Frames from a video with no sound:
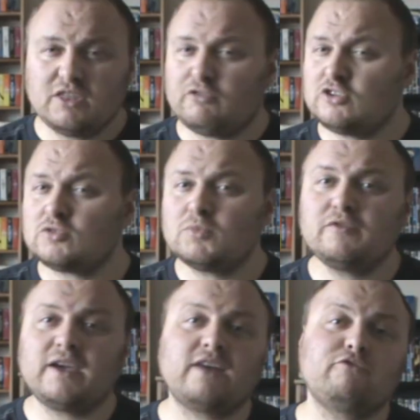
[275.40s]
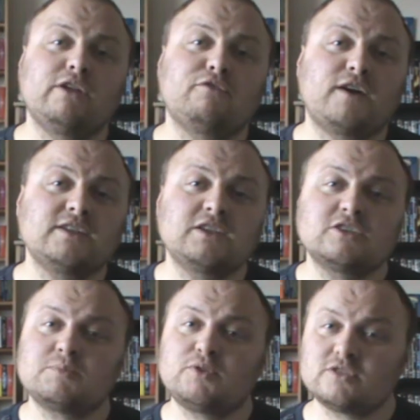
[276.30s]
the original movie had real fighting
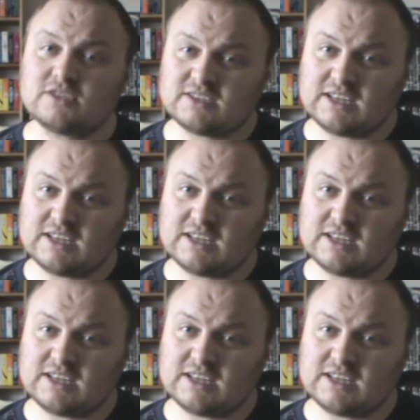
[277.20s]
as opposed to